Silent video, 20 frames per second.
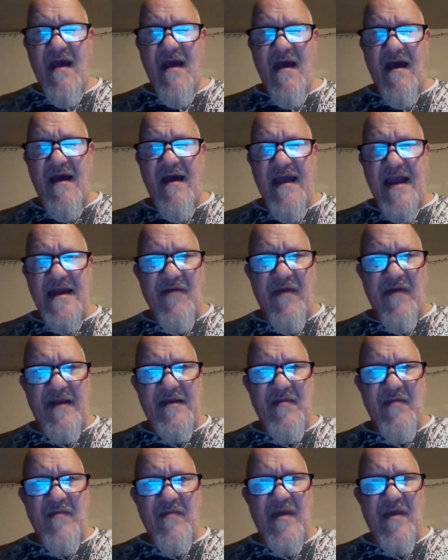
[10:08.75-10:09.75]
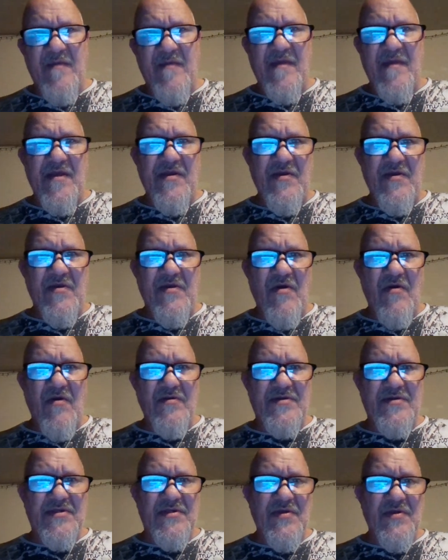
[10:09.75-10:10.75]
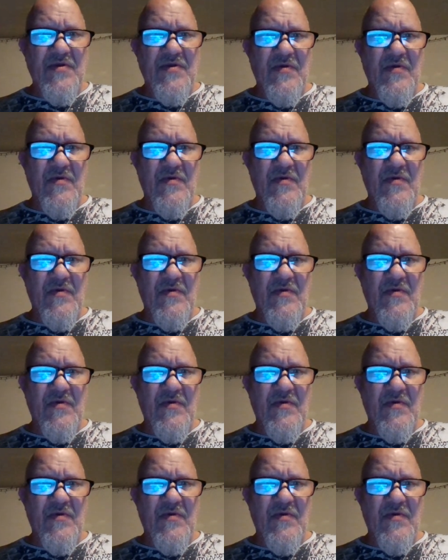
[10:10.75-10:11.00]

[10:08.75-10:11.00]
and I'd highly recommend that you go